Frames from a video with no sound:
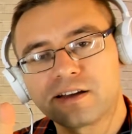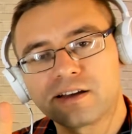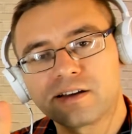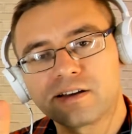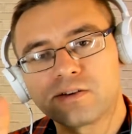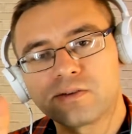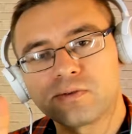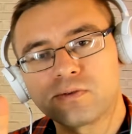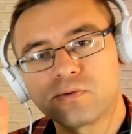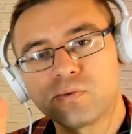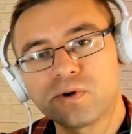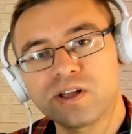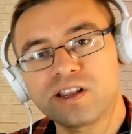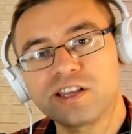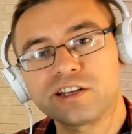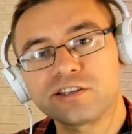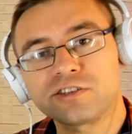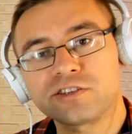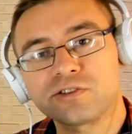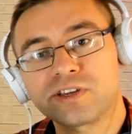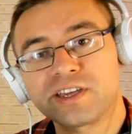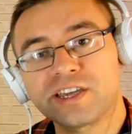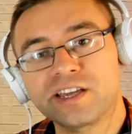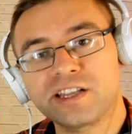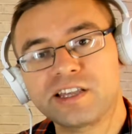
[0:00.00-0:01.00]
willing
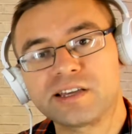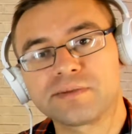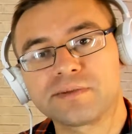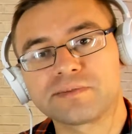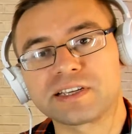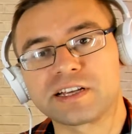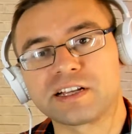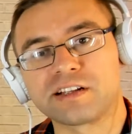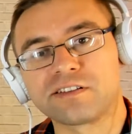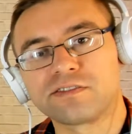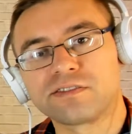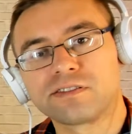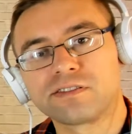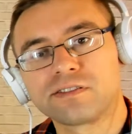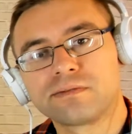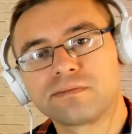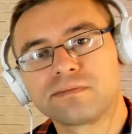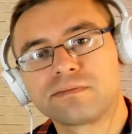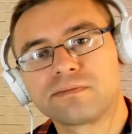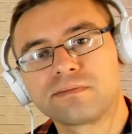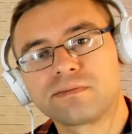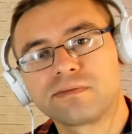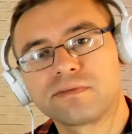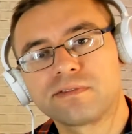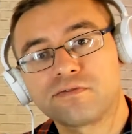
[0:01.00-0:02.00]
to kill himself
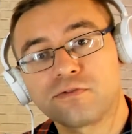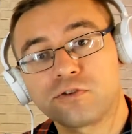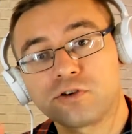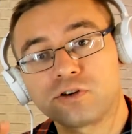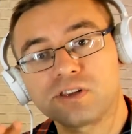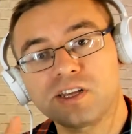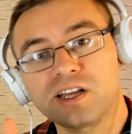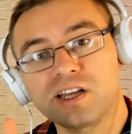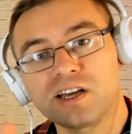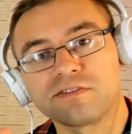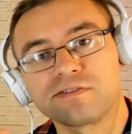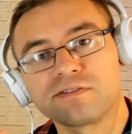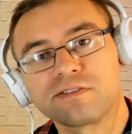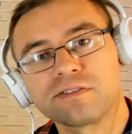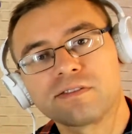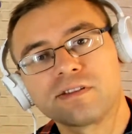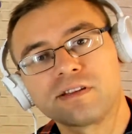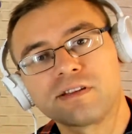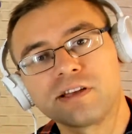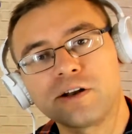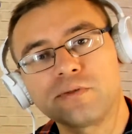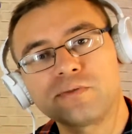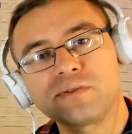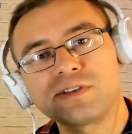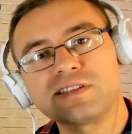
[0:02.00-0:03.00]
for love.
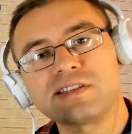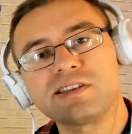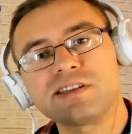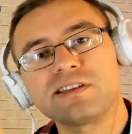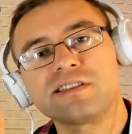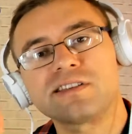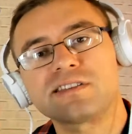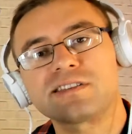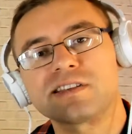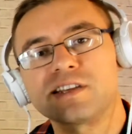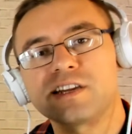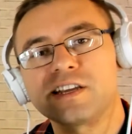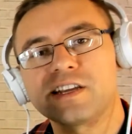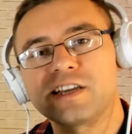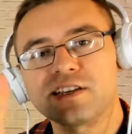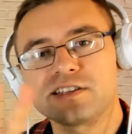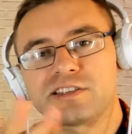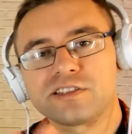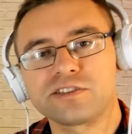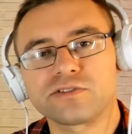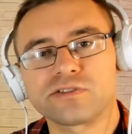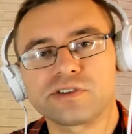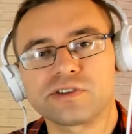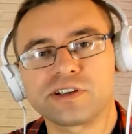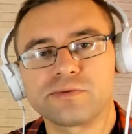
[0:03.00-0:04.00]
And we see this in
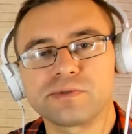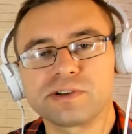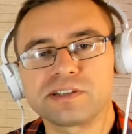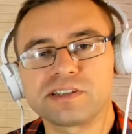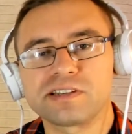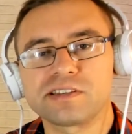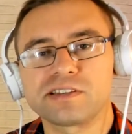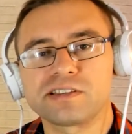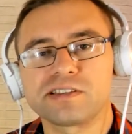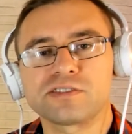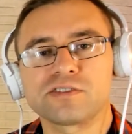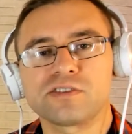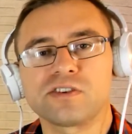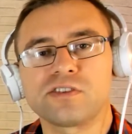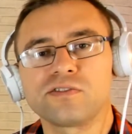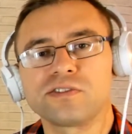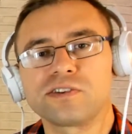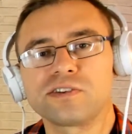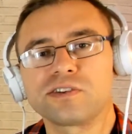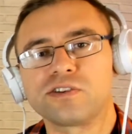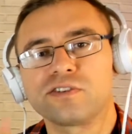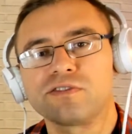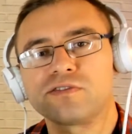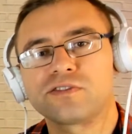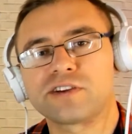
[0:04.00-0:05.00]
history, we see this over
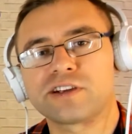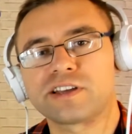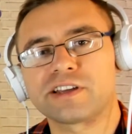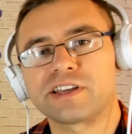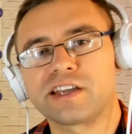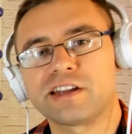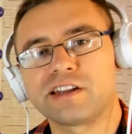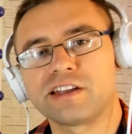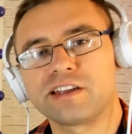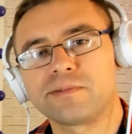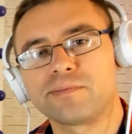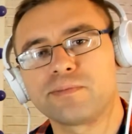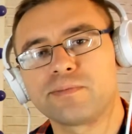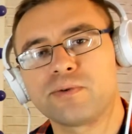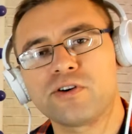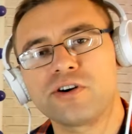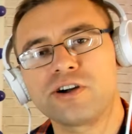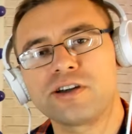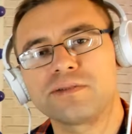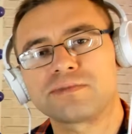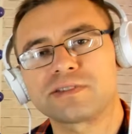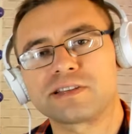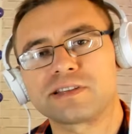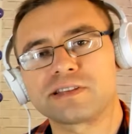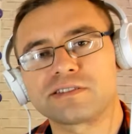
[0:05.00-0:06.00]
and over again in
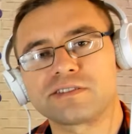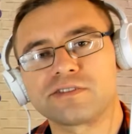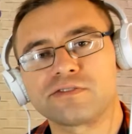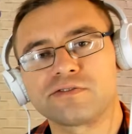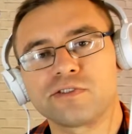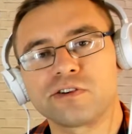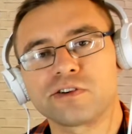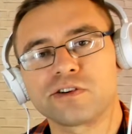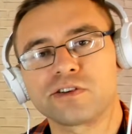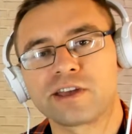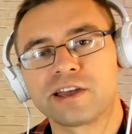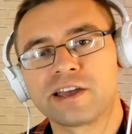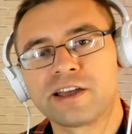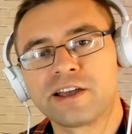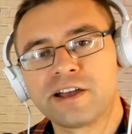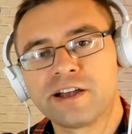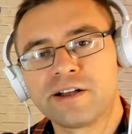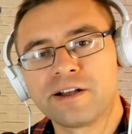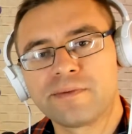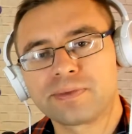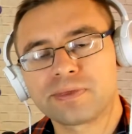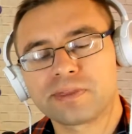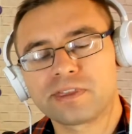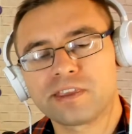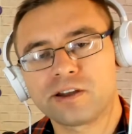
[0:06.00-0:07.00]
poems and so forth.
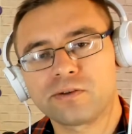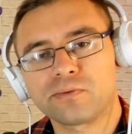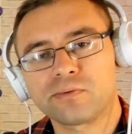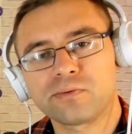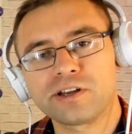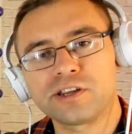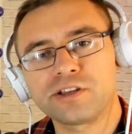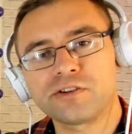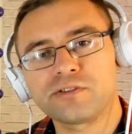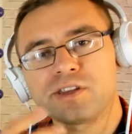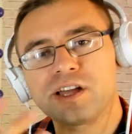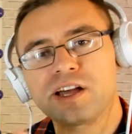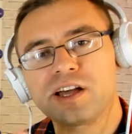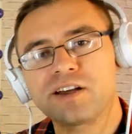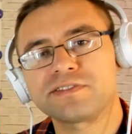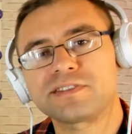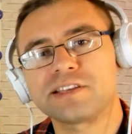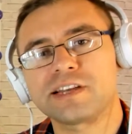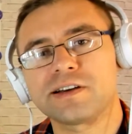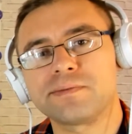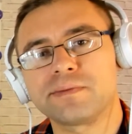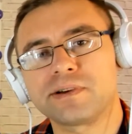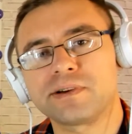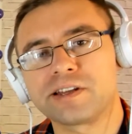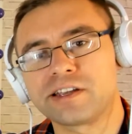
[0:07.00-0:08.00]
That when you love
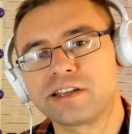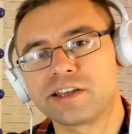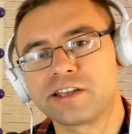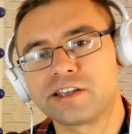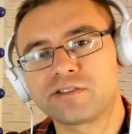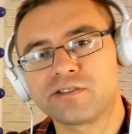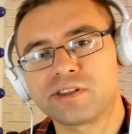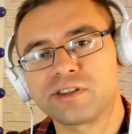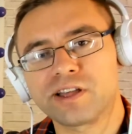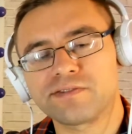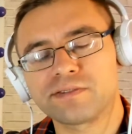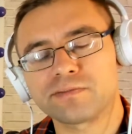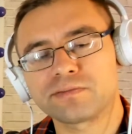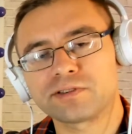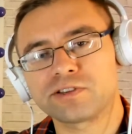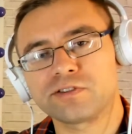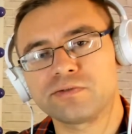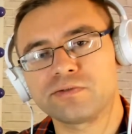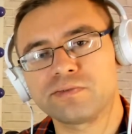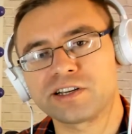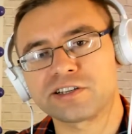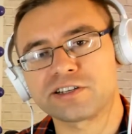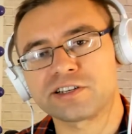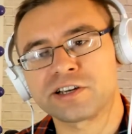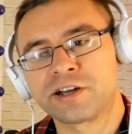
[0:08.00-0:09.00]
somebody, and you love them so
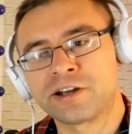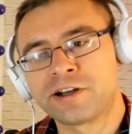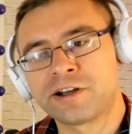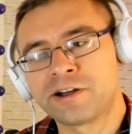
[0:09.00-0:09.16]
much,